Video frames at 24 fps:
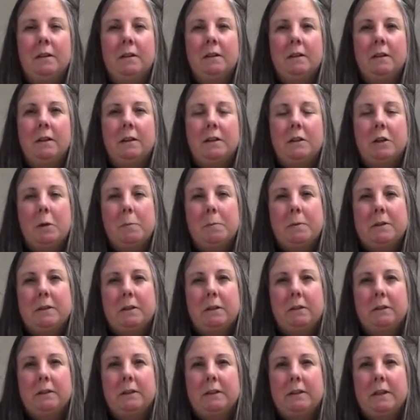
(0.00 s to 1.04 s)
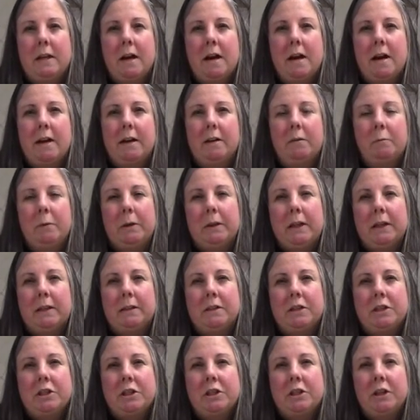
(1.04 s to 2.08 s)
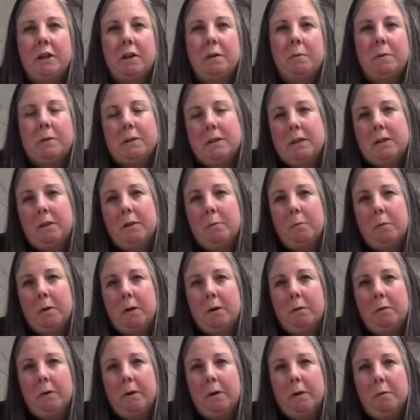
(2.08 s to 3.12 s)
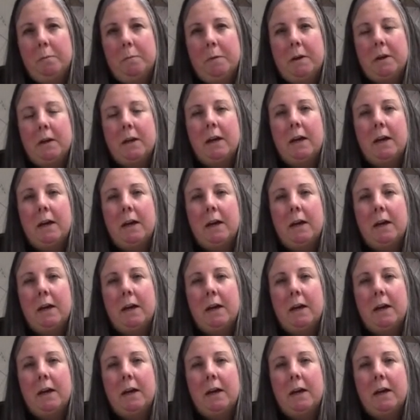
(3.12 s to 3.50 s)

Domicile design, we like to share what's in the workroom.